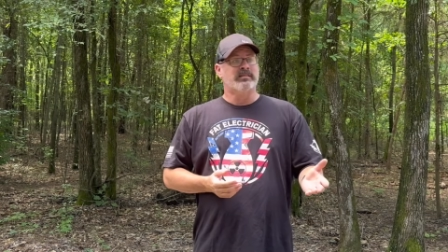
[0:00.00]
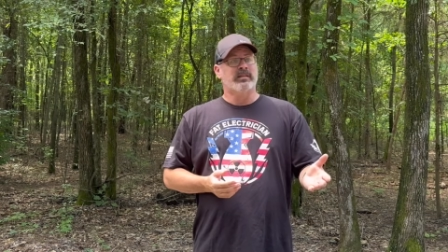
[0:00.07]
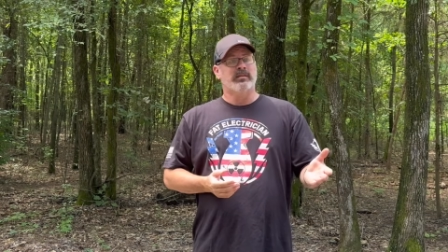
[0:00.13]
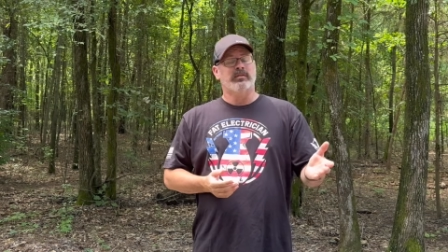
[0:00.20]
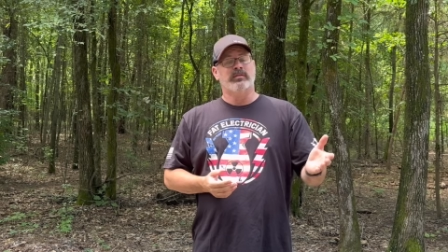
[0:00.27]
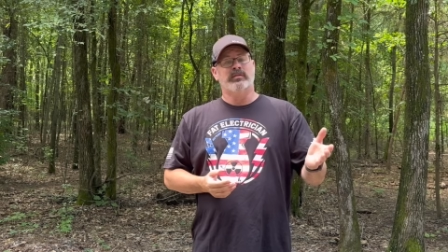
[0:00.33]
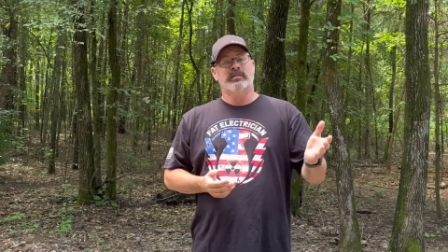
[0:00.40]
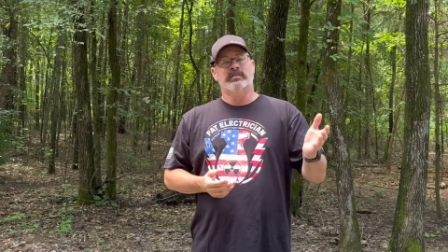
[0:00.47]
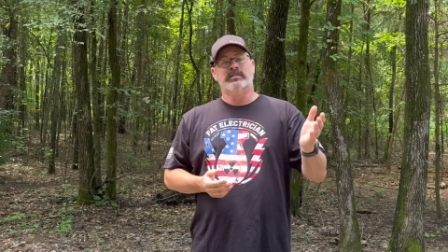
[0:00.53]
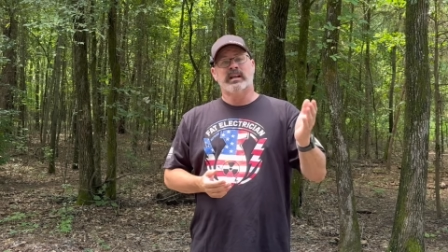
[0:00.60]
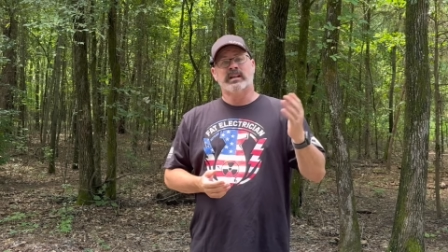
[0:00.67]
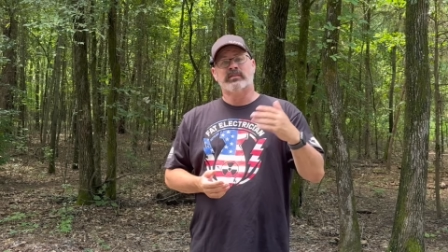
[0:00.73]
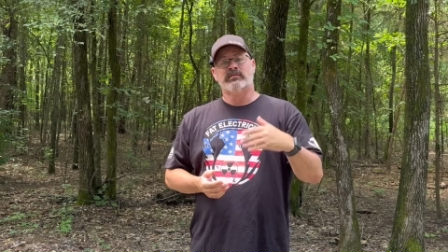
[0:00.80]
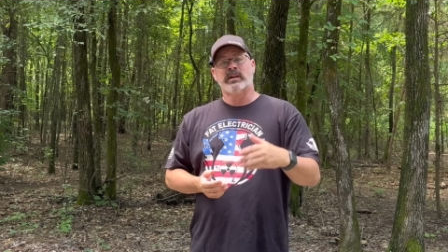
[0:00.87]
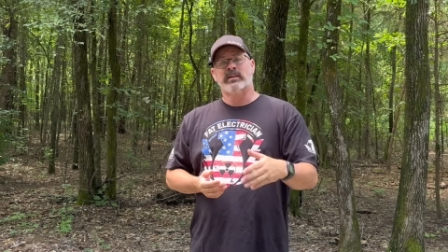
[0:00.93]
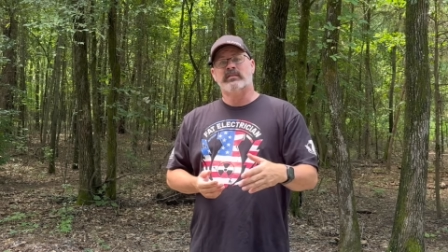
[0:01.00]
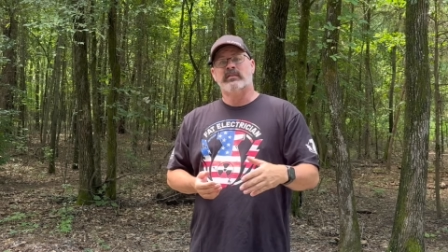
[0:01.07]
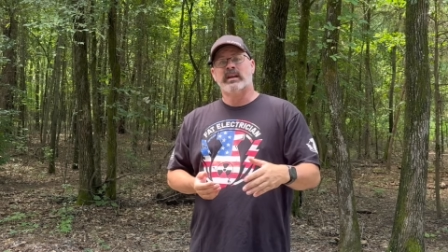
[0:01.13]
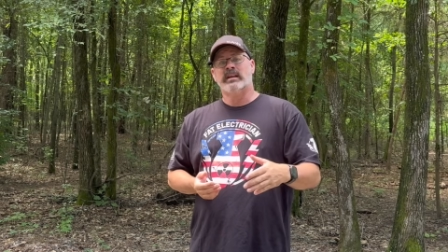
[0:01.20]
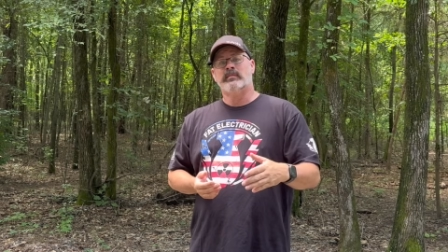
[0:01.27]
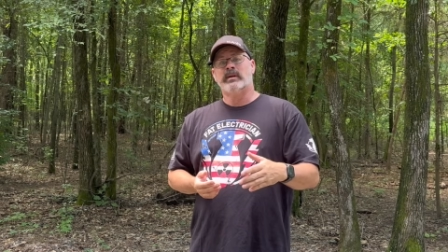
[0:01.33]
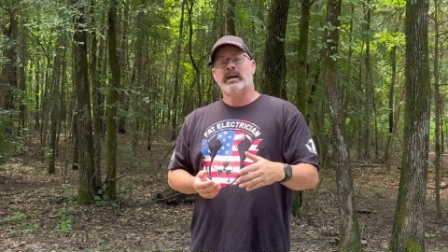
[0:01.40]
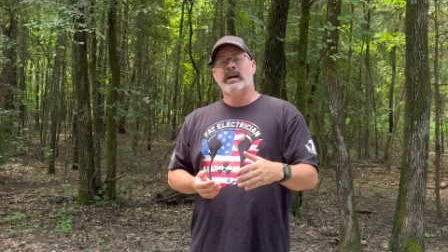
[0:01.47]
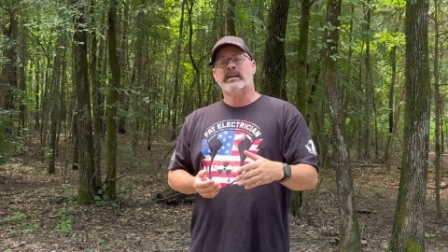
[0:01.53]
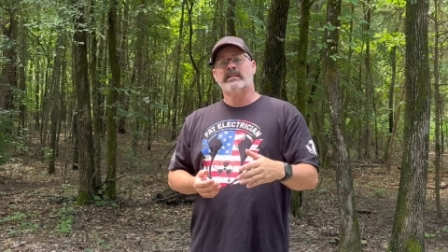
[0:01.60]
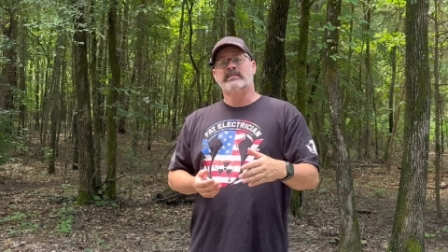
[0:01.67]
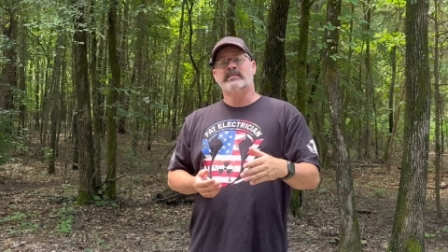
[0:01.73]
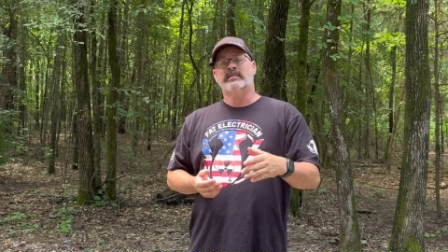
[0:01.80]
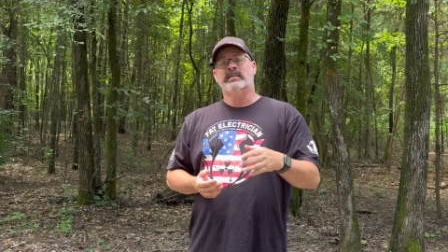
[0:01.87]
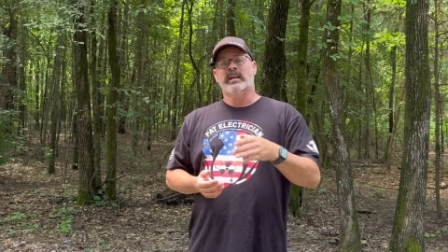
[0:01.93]
So the second round of
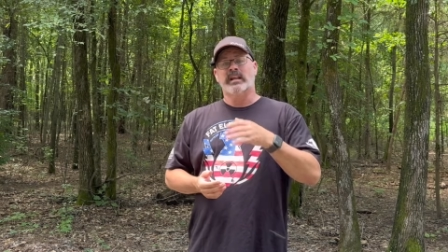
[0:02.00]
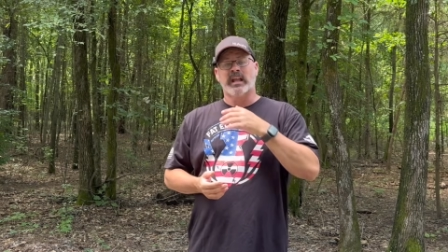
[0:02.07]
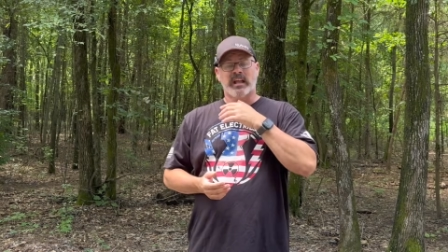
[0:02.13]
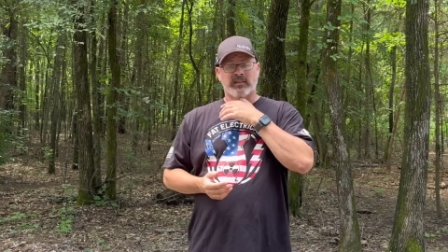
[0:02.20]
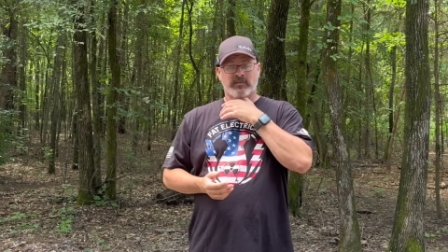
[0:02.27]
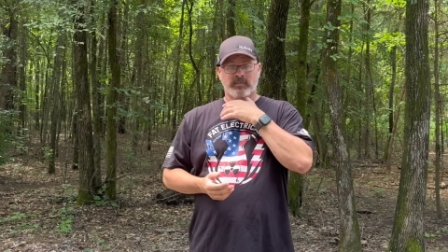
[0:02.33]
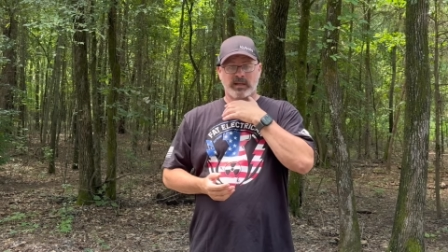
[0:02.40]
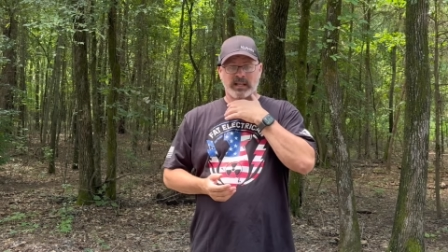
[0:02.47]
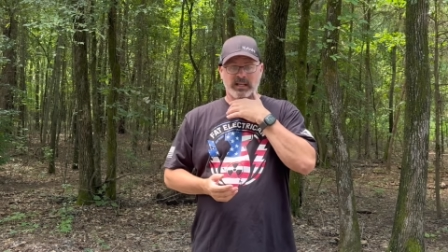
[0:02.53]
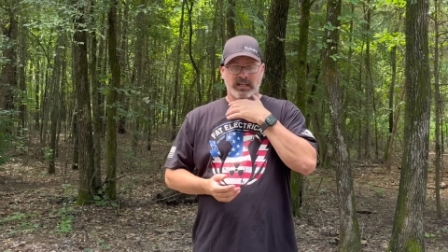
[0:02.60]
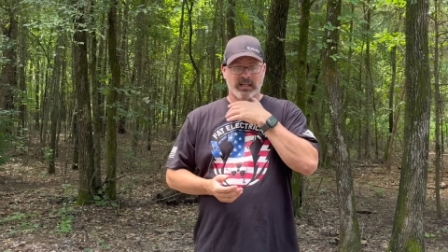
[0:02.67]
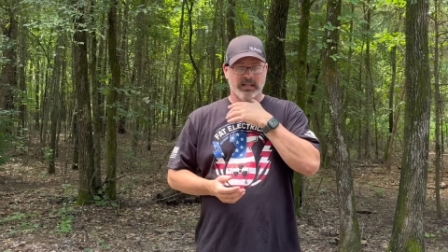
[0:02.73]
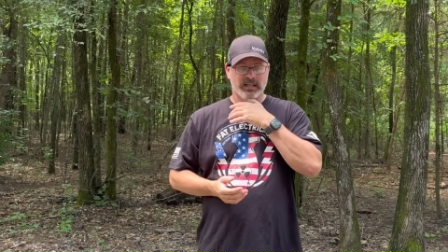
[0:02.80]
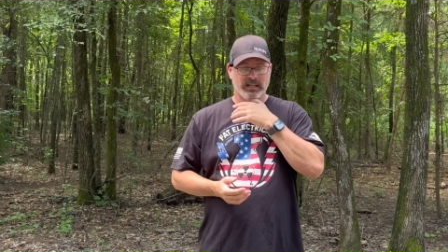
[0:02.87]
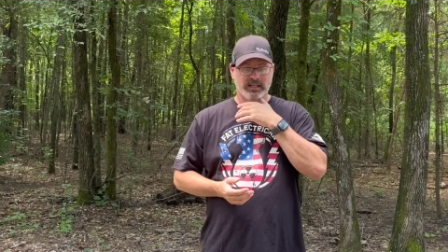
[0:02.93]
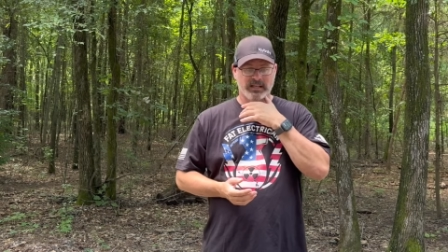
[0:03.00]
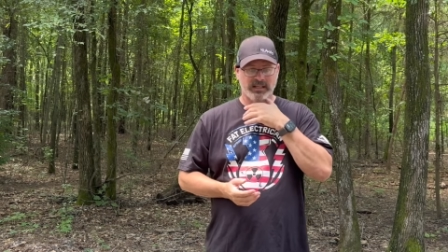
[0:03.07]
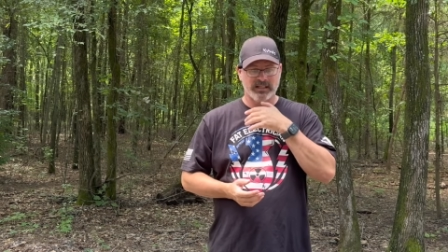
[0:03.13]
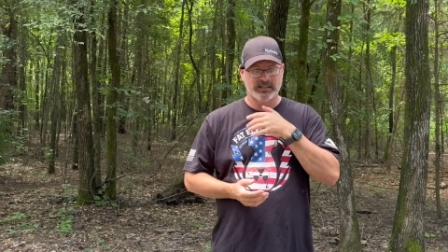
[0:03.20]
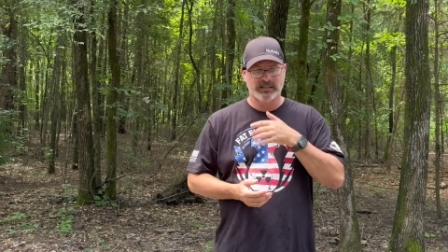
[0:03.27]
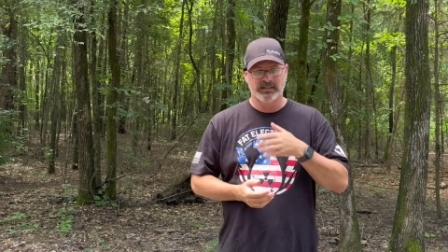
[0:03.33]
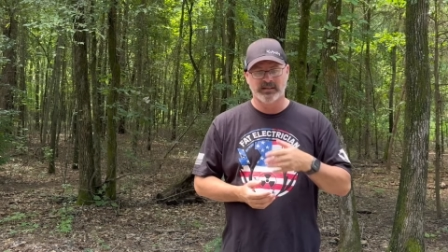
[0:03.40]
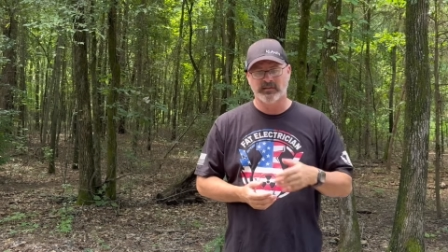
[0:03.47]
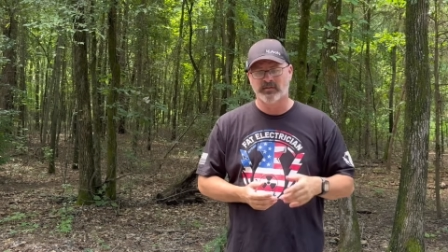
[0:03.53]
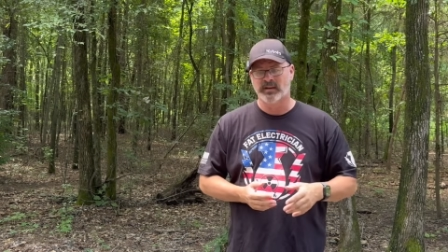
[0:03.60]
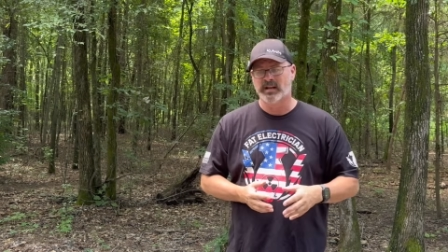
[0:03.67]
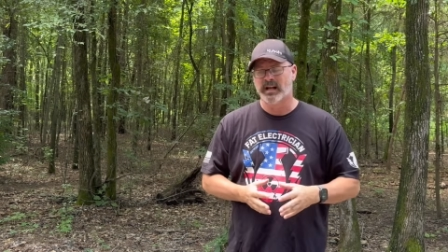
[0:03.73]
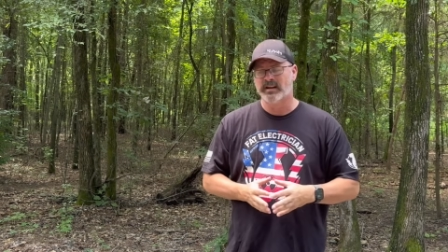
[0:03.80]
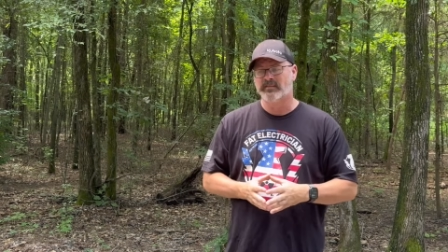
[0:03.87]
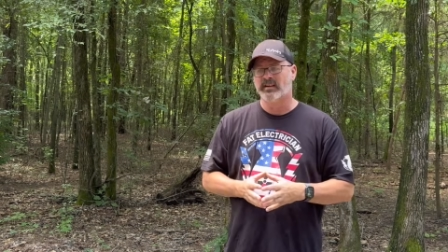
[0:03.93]
antibiotics that they gave me is a
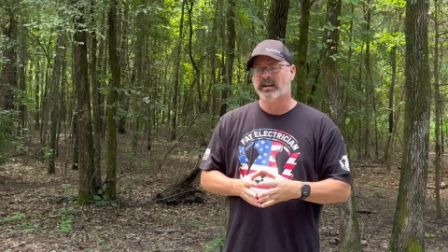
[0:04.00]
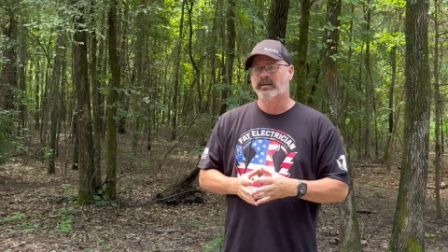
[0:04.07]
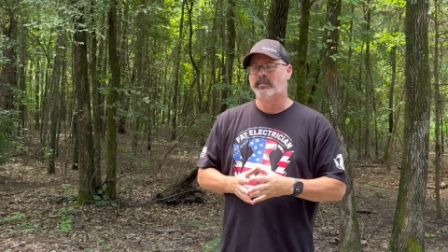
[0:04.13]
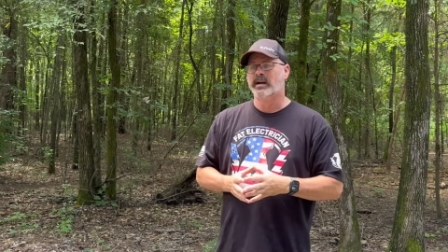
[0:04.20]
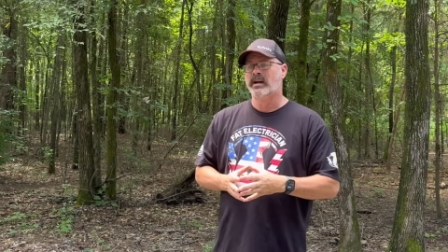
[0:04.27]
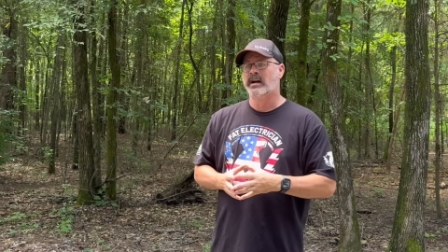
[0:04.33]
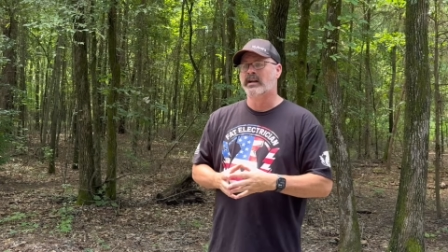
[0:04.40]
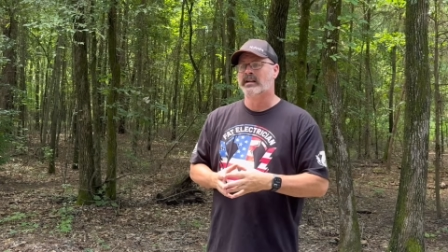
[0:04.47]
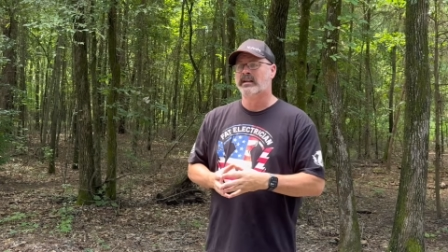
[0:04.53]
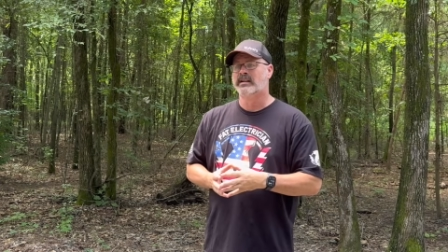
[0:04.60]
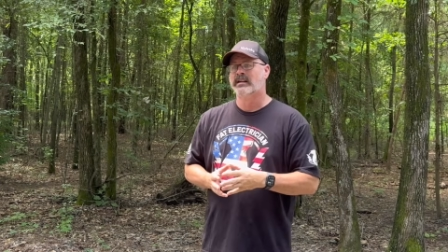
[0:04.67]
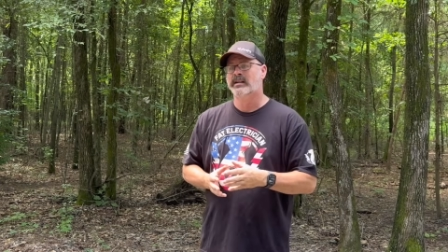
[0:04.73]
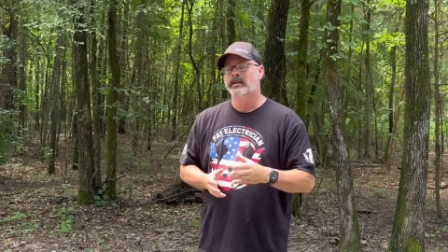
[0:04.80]
different kind of antibiotic.